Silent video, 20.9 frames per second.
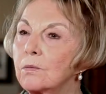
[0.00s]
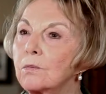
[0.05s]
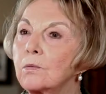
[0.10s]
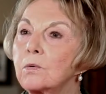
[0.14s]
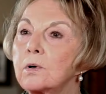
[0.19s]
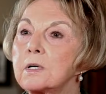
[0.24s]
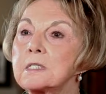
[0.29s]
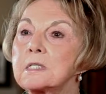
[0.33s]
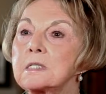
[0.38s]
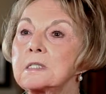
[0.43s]

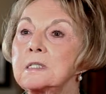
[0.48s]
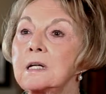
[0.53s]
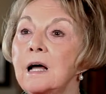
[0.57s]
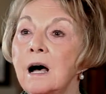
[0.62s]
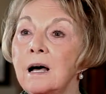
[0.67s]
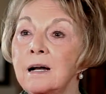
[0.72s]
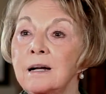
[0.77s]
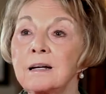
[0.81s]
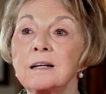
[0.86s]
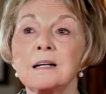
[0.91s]
was
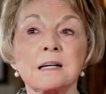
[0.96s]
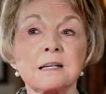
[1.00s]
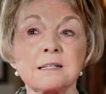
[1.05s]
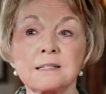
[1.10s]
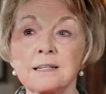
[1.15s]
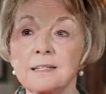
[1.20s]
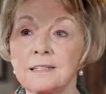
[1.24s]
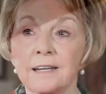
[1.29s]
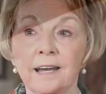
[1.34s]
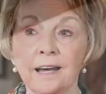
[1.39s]
not an
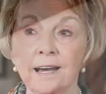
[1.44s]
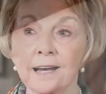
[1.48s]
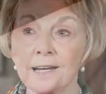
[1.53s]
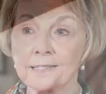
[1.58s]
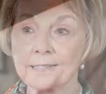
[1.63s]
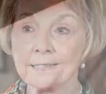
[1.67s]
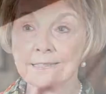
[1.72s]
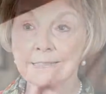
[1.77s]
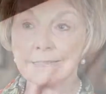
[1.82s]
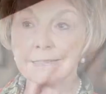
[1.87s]
easy
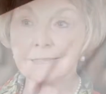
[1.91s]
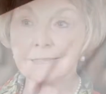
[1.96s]
task.